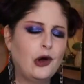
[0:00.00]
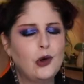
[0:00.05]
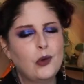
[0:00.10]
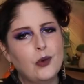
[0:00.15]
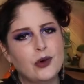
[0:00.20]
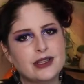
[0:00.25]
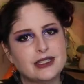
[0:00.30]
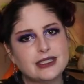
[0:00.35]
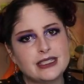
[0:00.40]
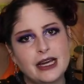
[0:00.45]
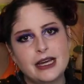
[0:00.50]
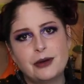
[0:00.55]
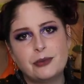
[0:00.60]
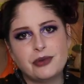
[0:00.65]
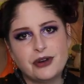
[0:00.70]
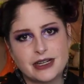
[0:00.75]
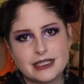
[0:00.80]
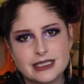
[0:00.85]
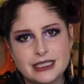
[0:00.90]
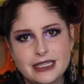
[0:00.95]
oh, one
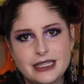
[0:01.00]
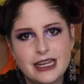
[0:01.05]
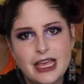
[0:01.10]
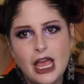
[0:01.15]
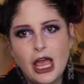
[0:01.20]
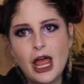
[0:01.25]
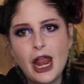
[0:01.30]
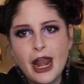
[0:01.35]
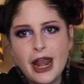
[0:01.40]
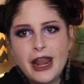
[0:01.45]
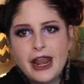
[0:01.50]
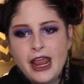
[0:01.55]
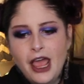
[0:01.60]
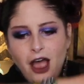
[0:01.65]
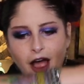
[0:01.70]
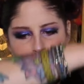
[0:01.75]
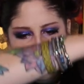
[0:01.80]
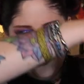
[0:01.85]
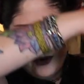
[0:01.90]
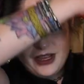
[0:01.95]
side printed.
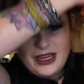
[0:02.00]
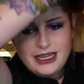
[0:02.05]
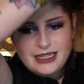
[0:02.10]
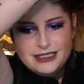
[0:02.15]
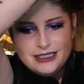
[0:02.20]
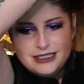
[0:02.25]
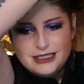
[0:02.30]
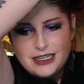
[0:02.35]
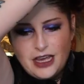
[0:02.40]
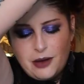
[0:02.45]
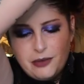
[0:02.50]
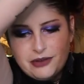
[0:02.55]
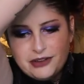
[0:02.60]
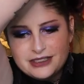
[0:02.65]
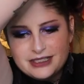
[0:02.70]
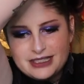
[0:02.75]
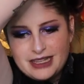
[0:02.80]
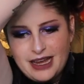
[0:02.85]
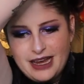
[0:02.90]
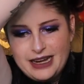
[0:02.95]
No, it's
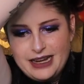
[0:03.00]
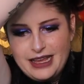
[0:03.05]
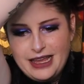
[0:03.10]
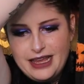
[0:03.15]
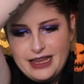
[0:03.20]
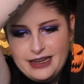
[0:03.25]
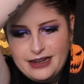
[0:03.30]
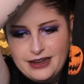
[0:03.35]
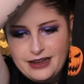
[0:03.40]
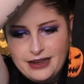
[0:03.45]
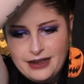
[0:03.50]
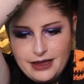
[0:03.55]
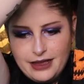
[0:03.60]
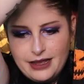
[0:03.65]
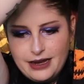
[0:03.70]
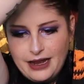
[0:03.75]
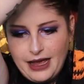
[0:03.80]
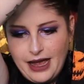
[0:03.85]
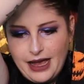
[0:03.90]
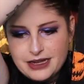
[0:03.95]
double-sided.
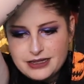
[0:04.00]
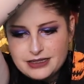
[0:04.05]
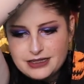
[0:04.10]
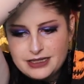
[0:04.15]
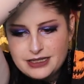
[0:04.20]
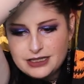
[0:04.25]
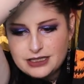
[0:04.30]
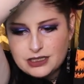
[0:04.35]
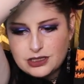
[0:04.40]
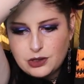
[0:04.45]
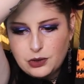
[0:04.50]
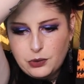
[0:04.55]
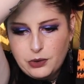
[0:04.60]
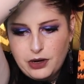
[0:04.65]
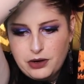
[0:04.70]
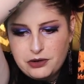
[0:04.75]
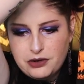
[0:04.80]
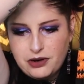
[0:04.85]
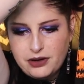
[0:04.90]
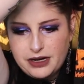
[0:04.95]
It has this
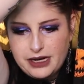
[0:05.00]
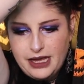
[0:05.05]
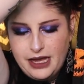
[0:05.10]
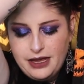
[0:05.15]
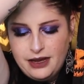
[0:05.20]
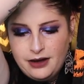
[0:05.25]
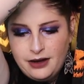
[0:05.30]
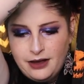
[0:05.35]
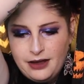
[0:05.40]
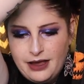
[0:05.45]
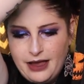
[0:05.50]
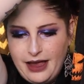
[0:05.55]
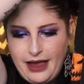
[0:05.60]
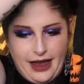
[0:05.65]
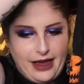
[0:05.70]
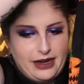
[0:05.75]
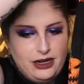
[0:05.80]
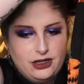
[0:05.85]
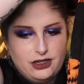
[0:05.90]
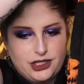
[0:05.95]
quote on it.
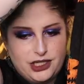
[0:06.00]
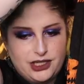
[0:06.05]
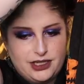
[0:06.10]
And it's